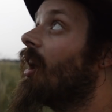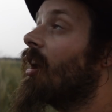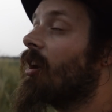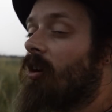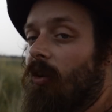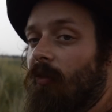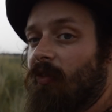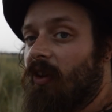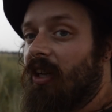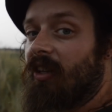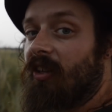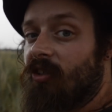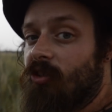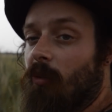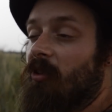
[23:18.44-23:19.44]
got a feeling
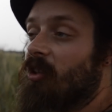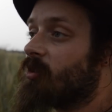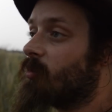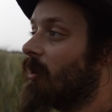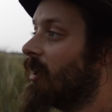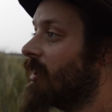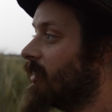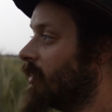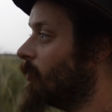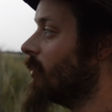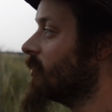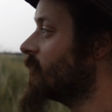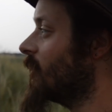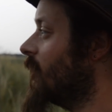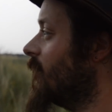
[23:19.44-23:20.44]
it's coming this way, and it
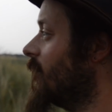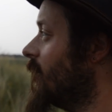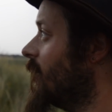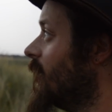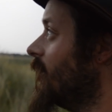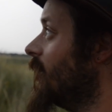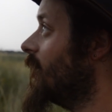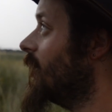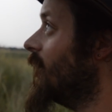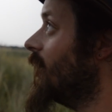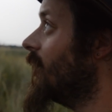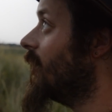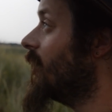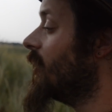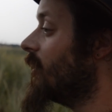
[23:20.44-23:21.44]
was.
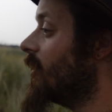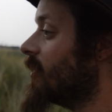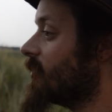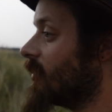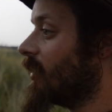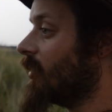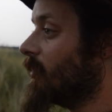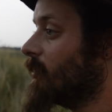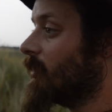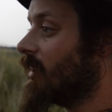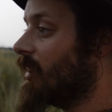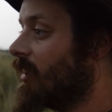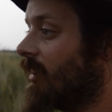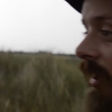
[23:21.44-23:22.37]
So